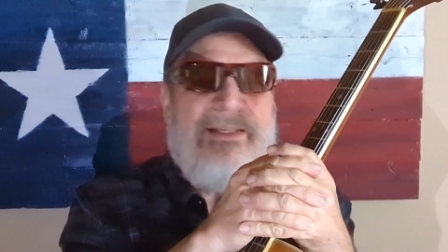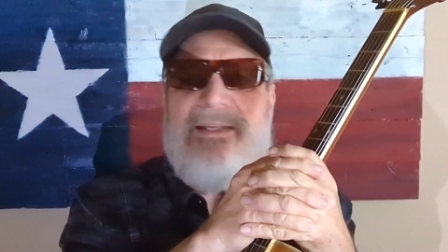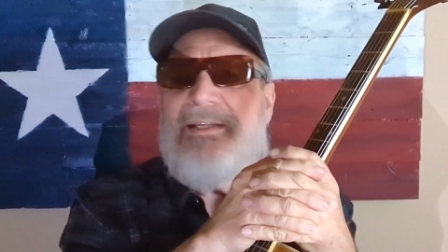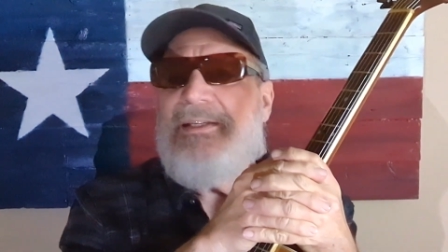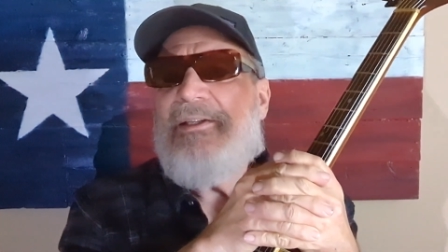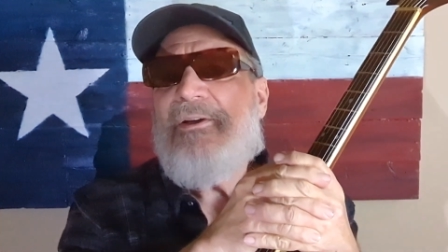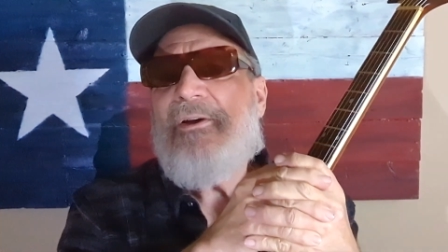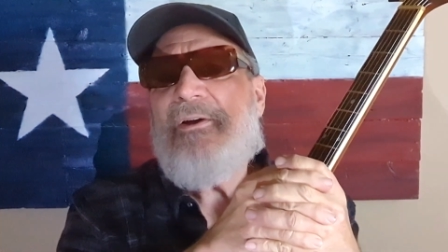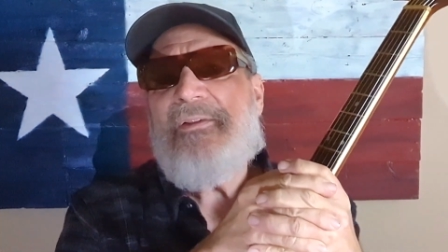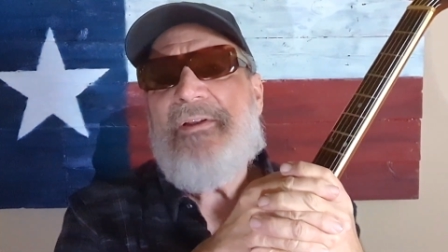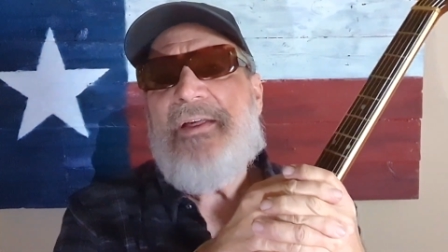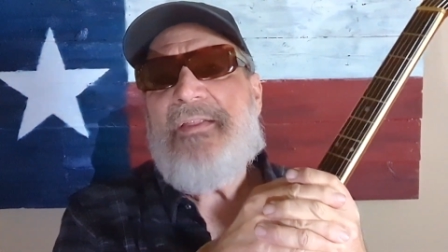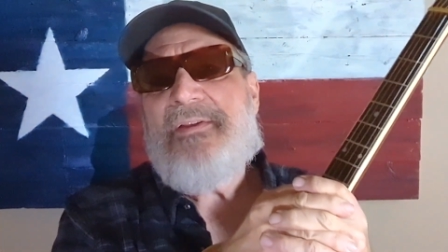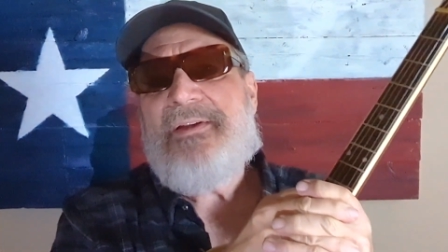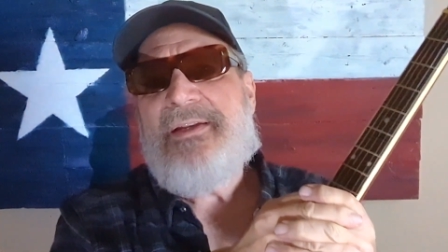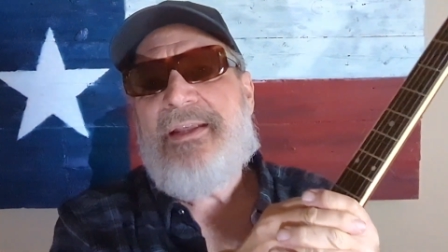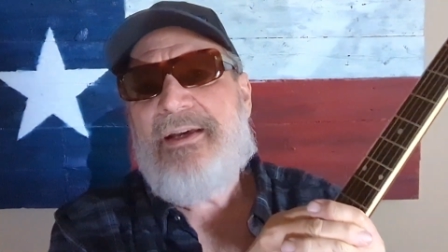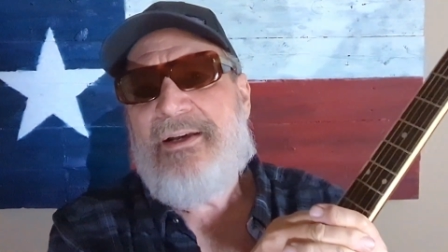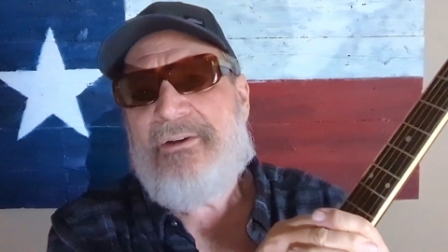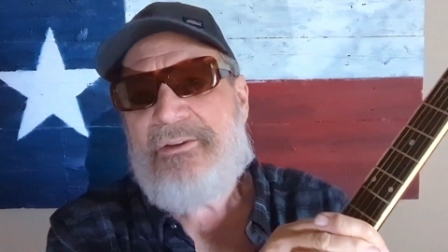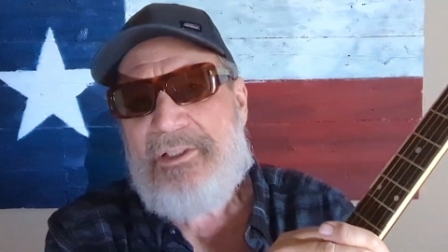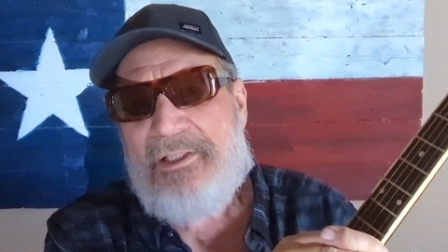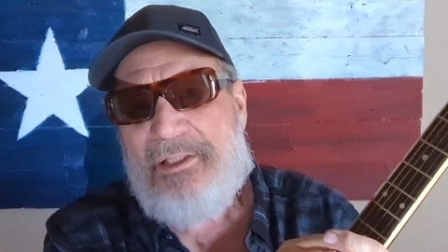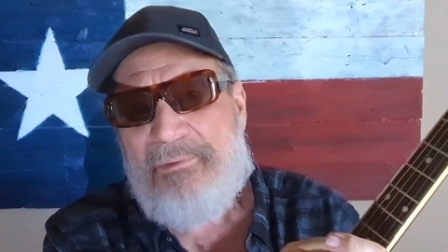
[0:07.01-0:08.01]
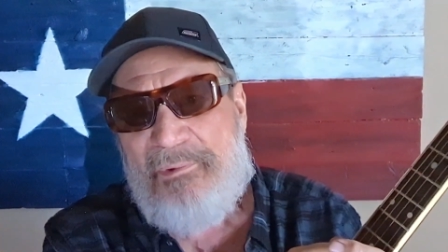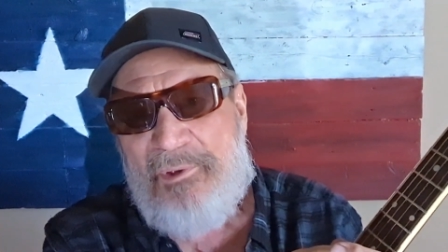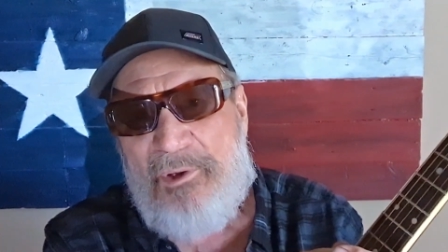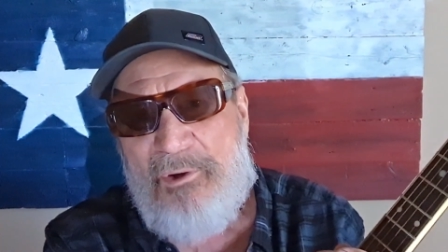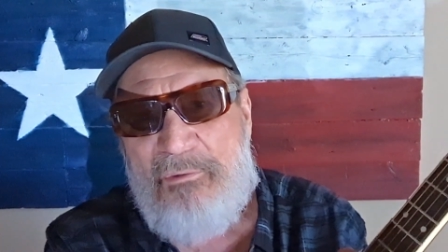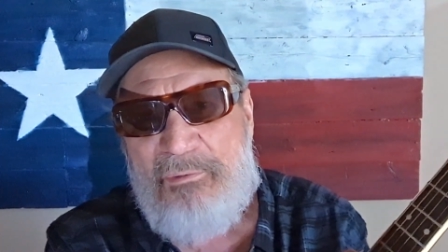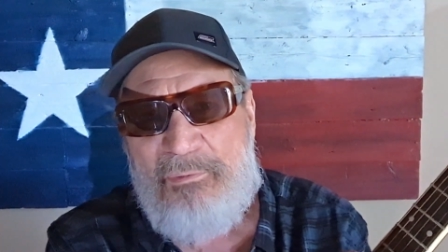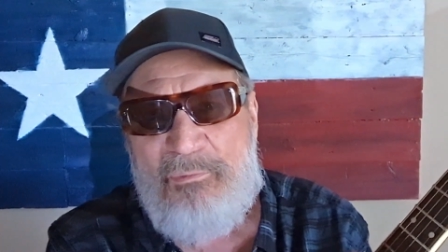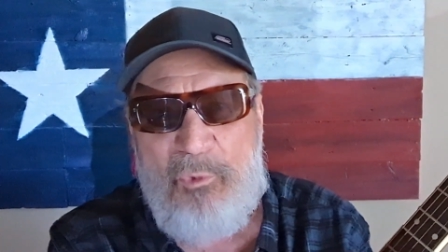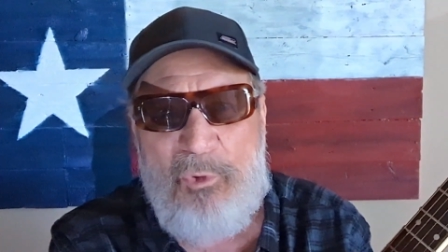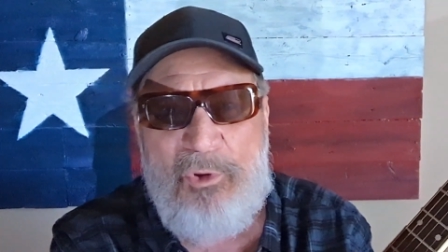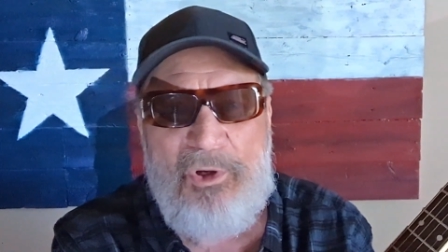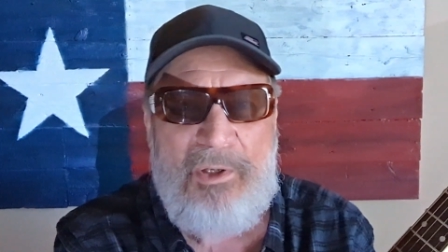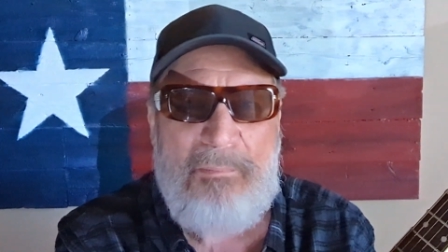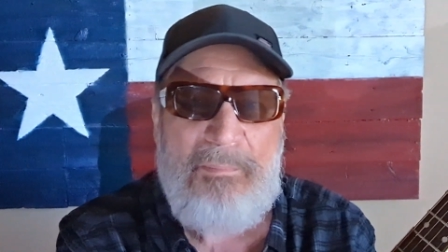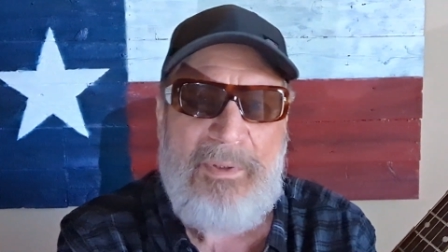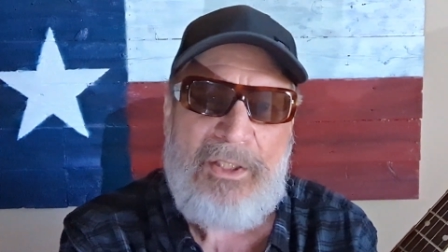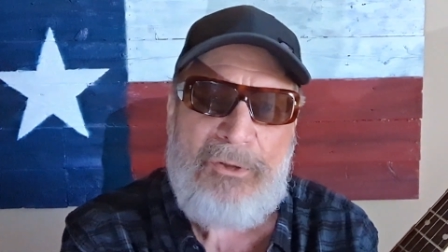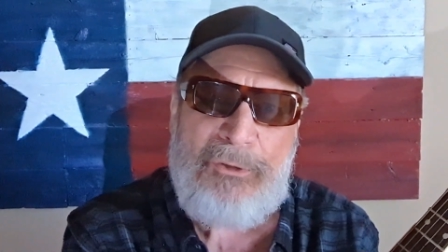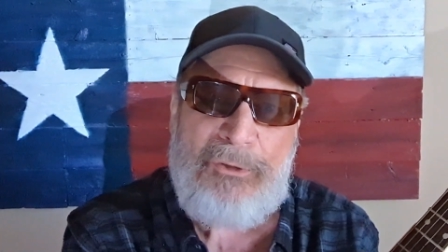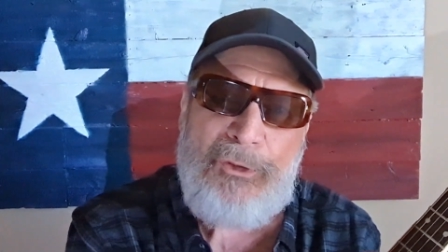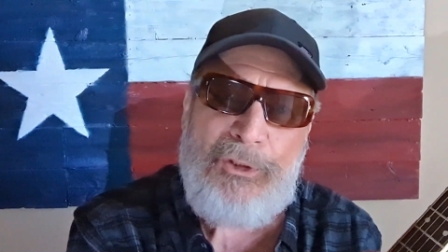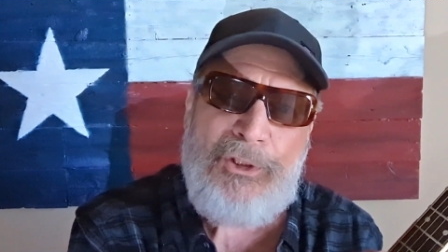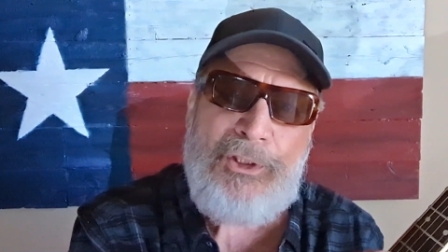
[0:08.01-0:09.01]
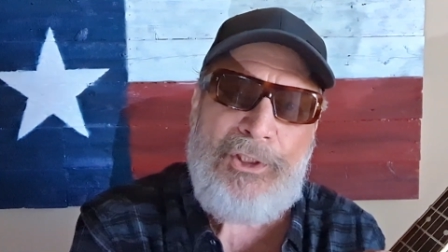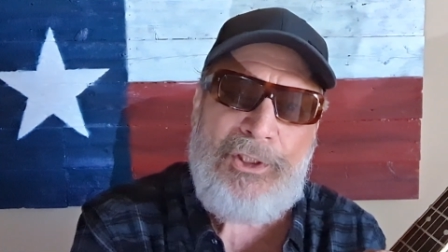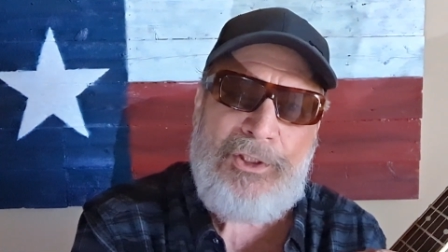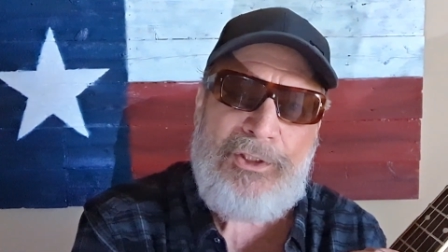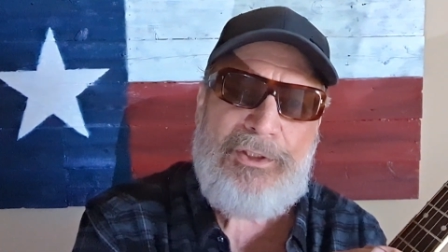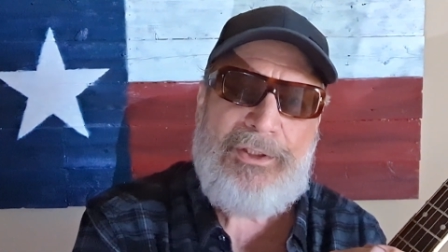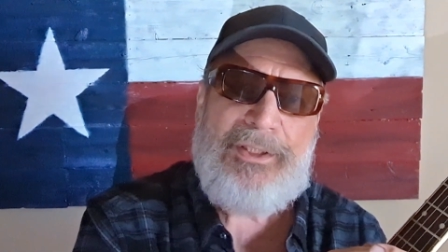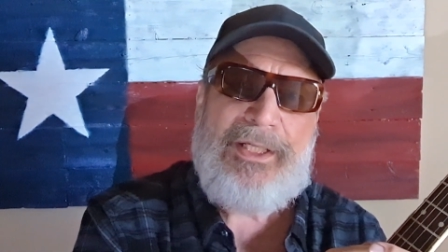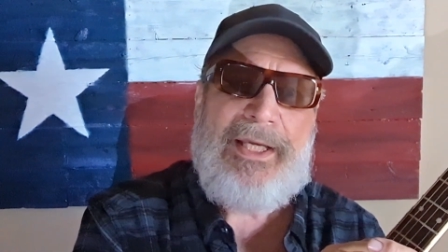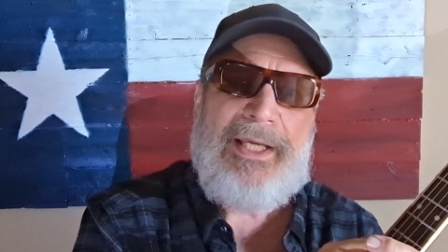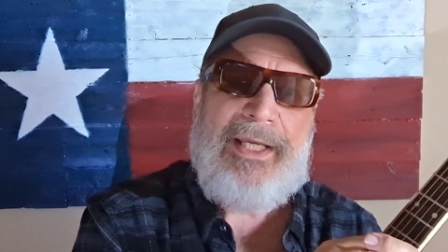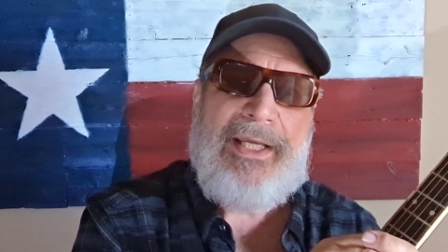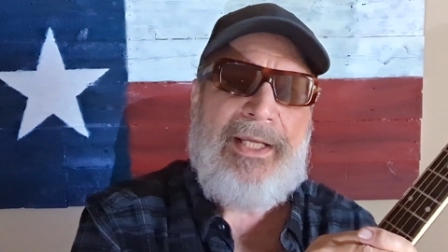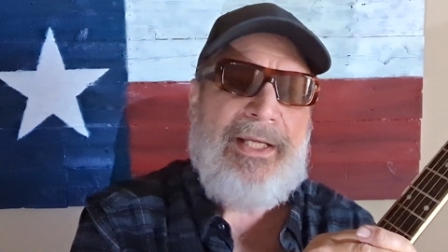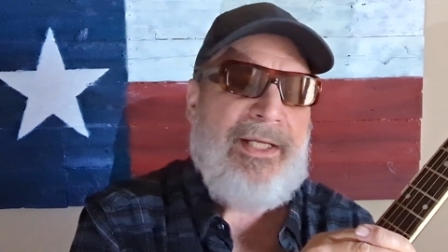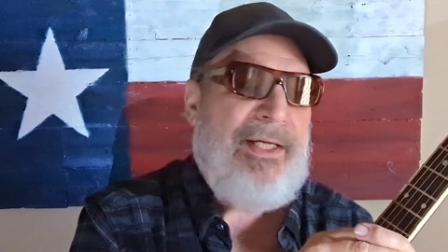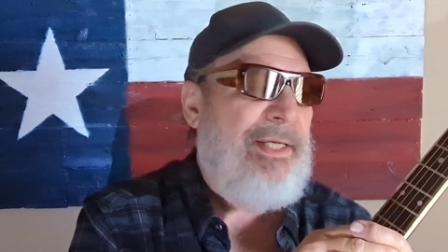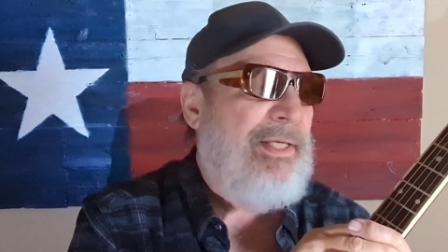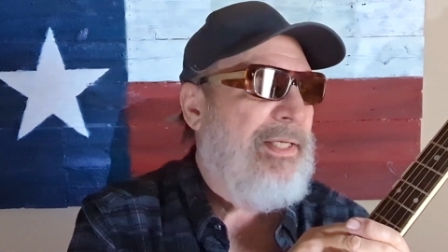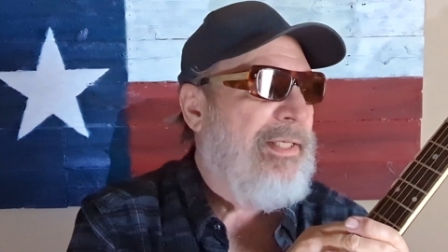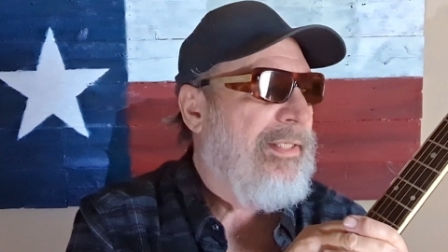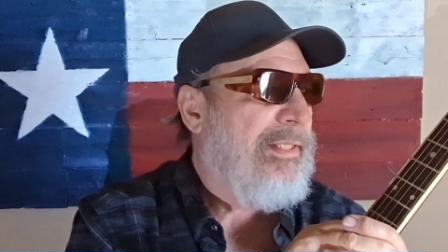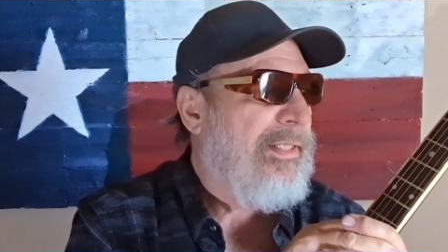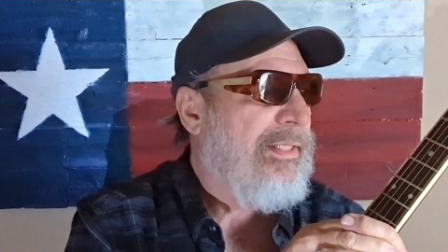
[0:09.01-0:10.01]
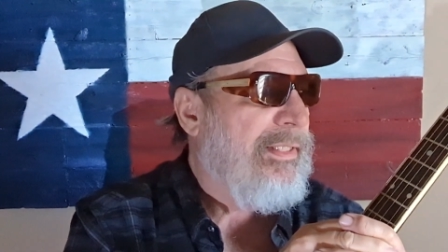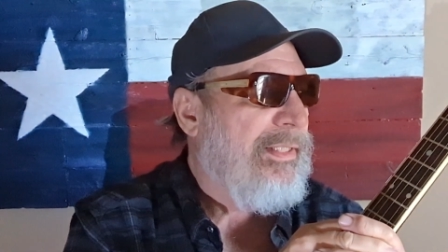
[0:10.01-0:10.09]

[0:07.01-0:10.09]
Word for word: You know, the other day I was coming home from work in my truck, and